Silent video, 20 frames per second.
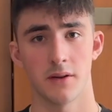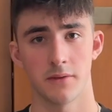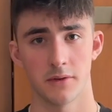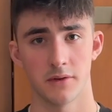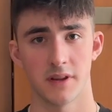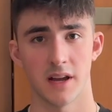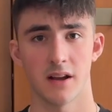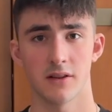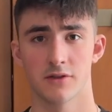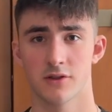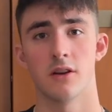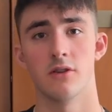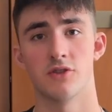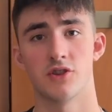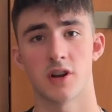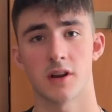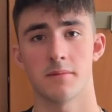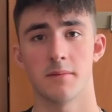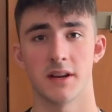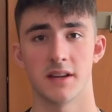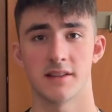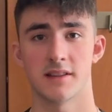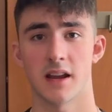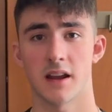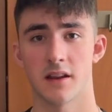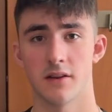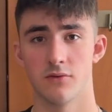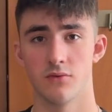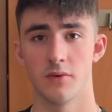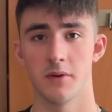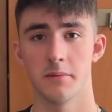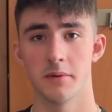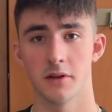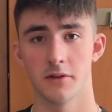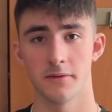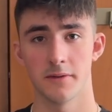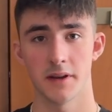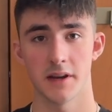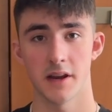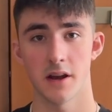if you have doubts, go check my second
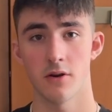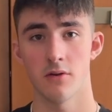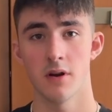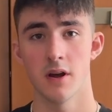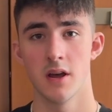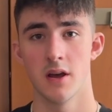rebuild video